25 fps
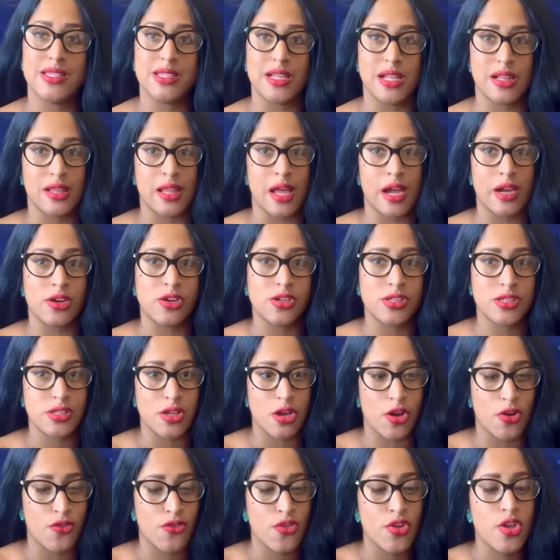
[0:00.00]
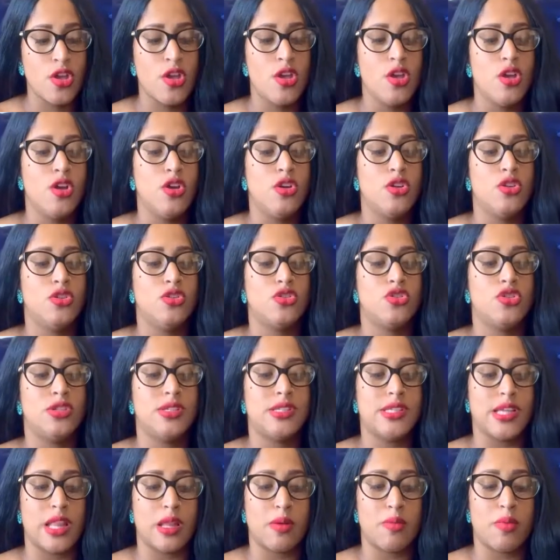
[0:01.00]
Allow yourself to
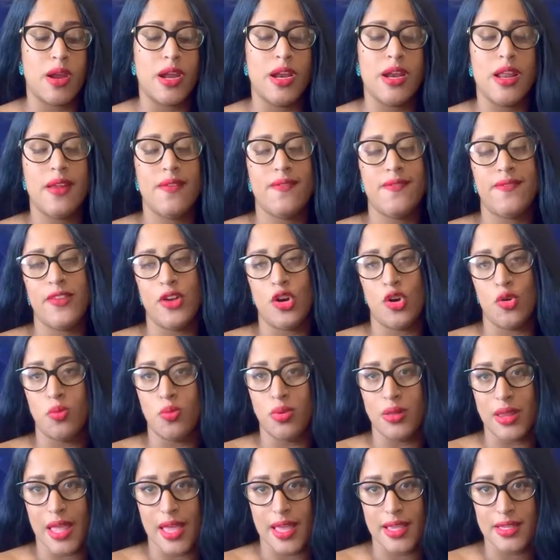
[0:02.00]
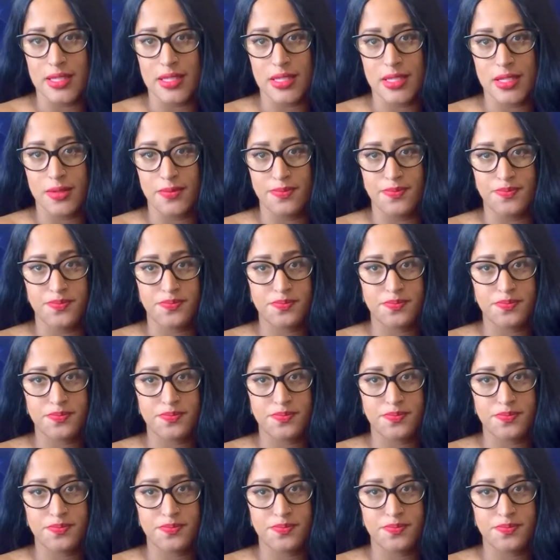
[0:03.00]
celebrate and feel blessed.